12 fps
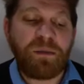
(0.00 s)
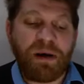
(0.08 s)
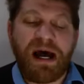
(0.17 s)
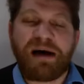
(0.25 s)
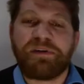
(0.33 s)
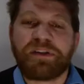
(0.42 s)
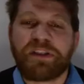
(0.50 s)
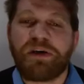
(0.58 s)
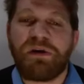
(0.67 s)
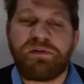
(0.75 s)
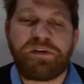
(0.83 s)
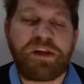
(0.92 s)
but obviously
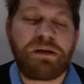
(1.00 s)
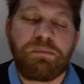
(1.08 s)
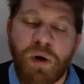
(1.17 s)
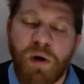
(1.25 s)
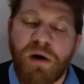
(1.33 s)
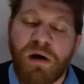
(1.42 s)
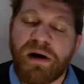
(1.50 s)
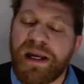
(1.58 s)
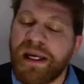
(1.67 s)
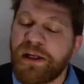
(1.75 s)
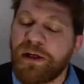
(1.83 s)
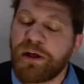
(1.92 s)
you even did
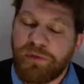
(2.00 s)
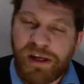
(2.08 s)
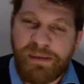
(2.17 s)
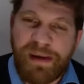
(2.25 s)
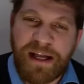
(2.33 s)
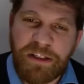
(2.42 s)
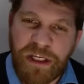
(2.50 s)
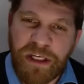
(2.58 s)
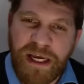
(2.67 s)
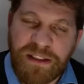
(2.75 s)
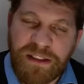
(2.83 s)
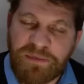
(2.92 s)
more in your rematch
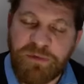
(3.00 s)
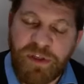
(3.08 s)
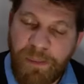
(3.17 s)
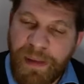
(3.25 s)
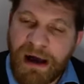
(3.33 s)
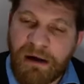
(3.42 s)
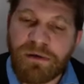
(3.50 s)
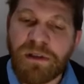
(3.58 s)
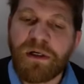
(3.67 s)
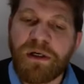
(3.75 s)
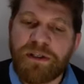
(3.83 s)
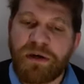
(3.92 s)
against him for the belt.
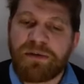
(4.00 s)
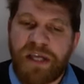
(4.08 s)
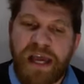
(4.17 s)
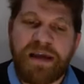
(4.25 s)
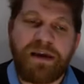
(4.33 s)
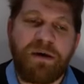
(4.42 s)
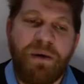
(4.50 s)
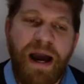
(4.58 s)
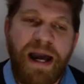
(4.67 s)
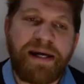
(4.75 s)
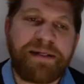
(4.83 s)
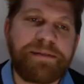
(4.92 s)
So take it
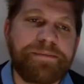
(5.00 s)
away.